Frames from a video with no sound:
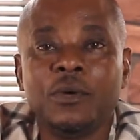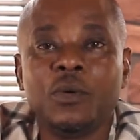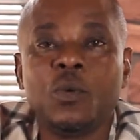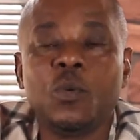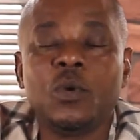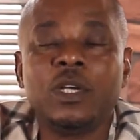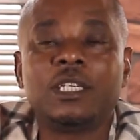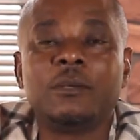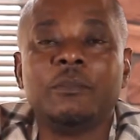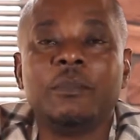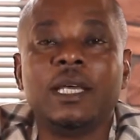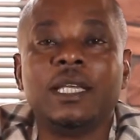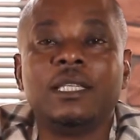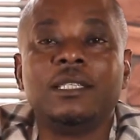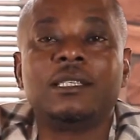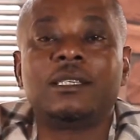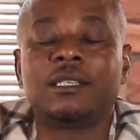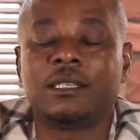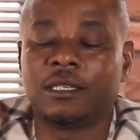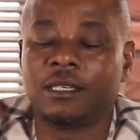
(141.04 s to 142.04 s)
which
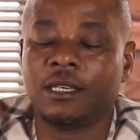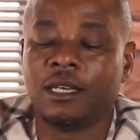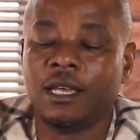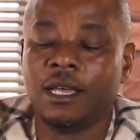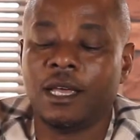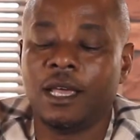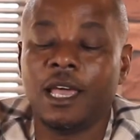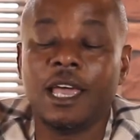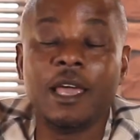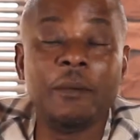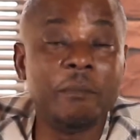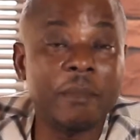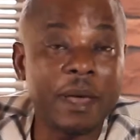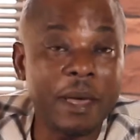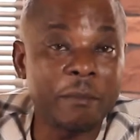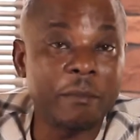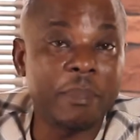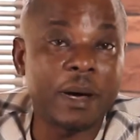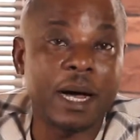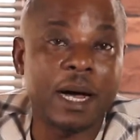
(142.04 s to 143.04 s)
means a
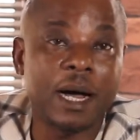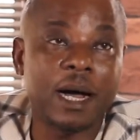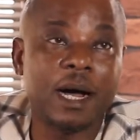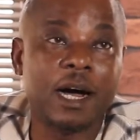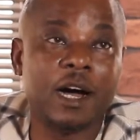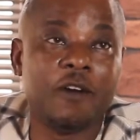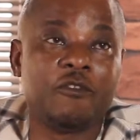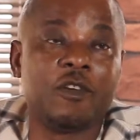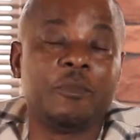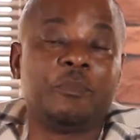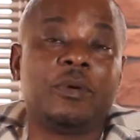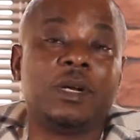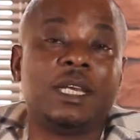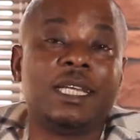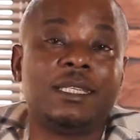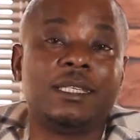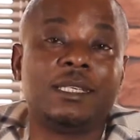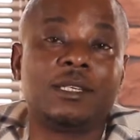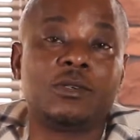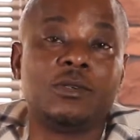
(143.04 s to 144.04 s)
member of a
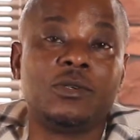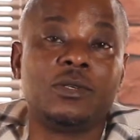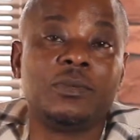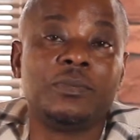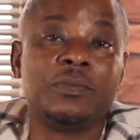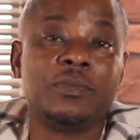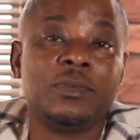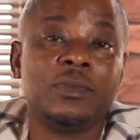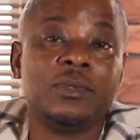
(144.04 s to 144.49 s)
political